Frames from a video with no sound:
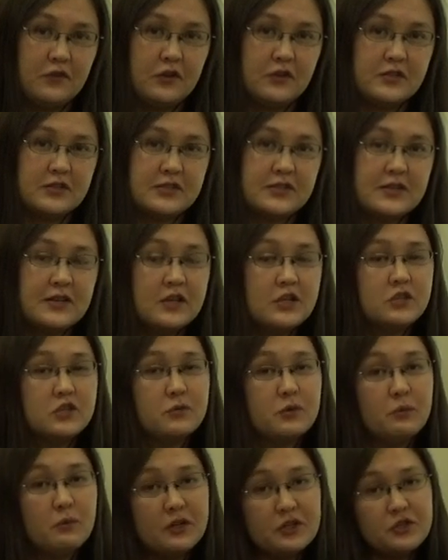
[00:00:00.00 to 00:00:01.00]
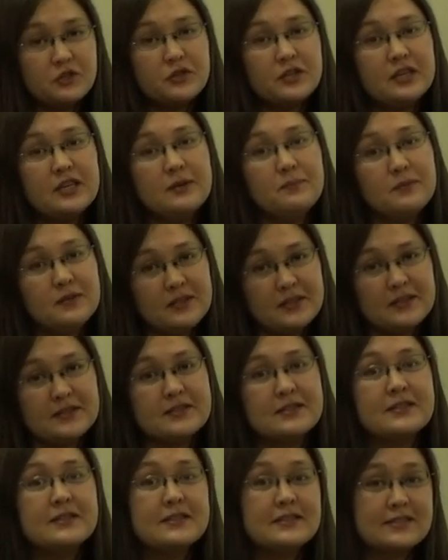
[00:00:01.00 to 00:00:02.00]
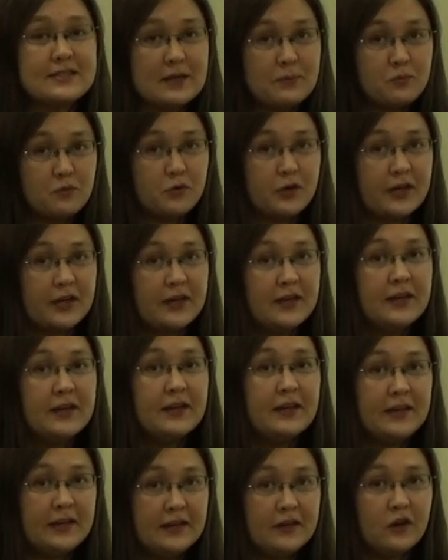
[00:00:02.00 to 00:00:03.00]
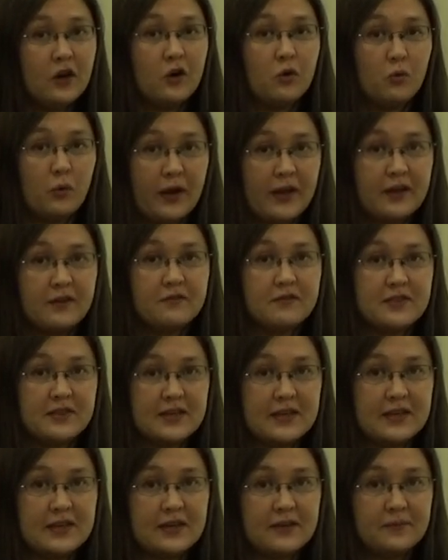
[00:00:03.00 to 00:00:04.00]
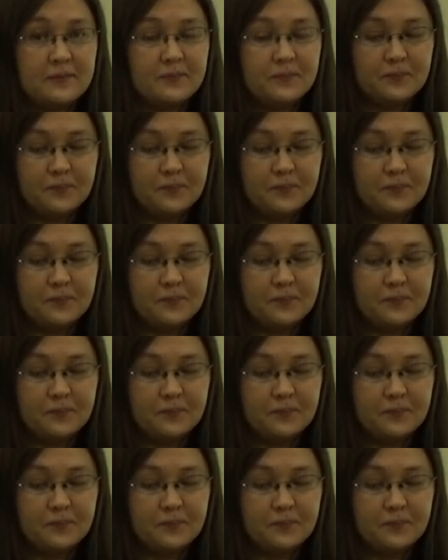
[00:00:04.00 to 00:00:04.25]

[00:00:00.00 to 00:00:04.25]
false, so we want to keep these separate in our way of thinking.